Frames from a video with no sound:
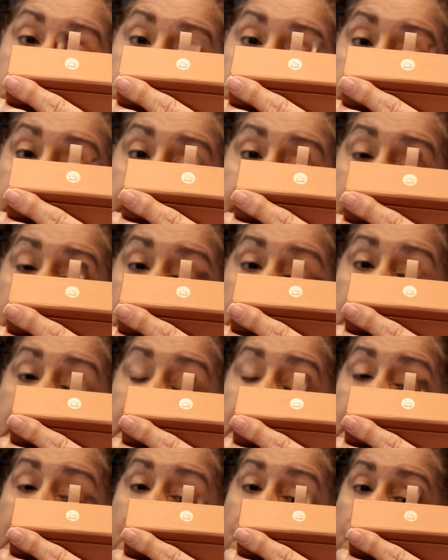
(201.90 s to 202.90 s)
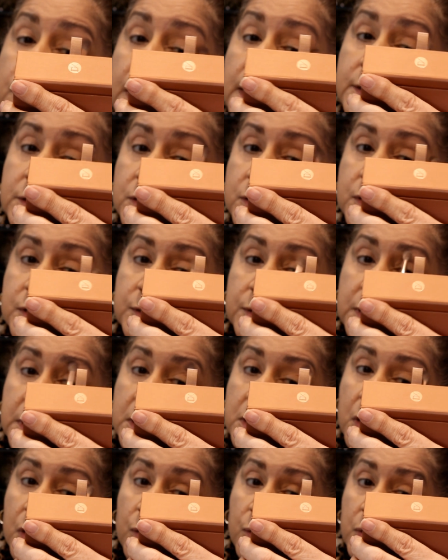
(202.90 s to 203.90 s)
fan, that you like to, you
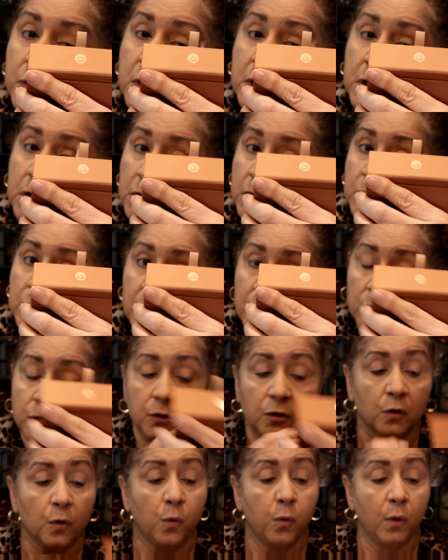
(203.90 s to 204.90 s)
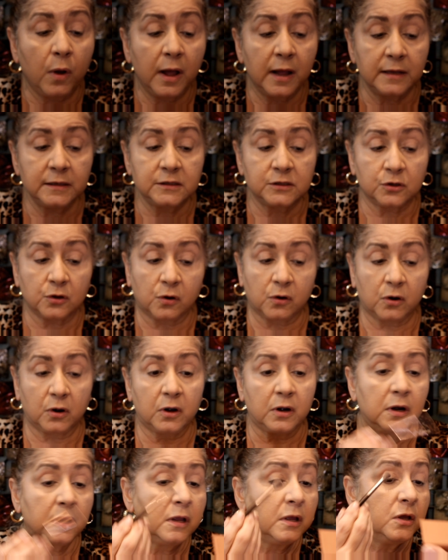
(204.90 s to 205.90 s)
know their quads
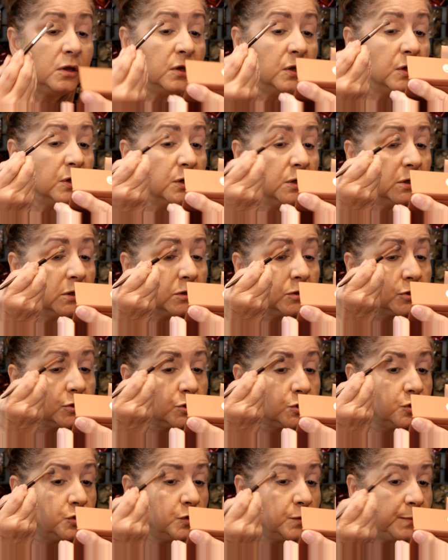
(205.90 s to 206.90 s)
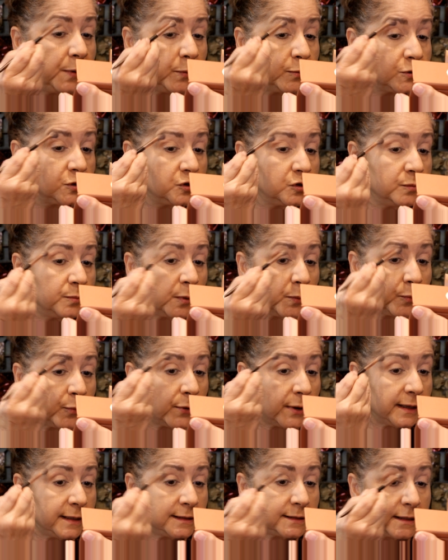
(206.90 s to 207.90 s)
are super
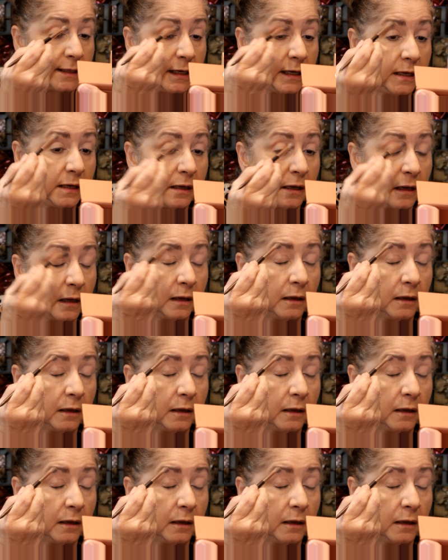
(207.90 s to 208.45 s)
pricey.